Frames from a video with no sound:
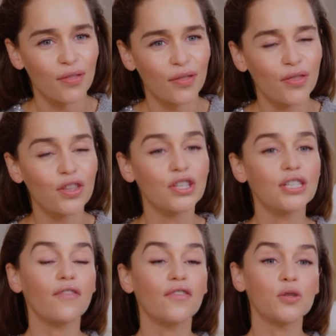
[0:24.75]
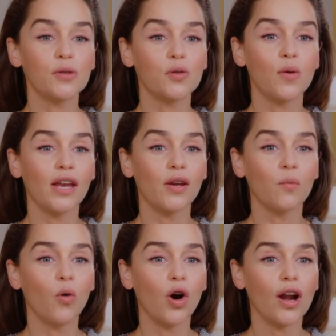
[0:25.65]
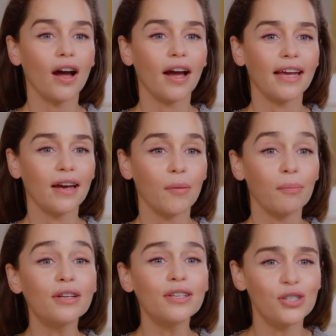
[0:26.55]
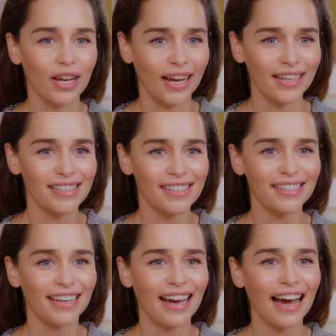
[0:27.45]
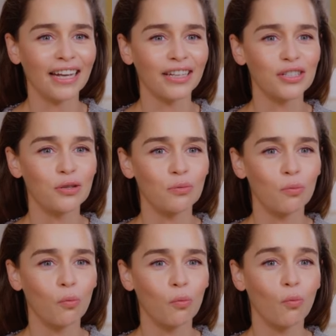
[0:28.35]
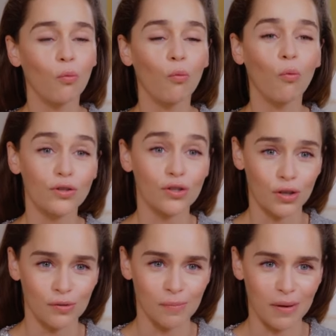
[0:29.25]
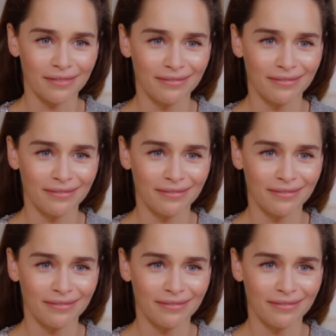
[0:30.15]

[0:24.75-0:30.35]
the difference between what I appreciate and what suits me,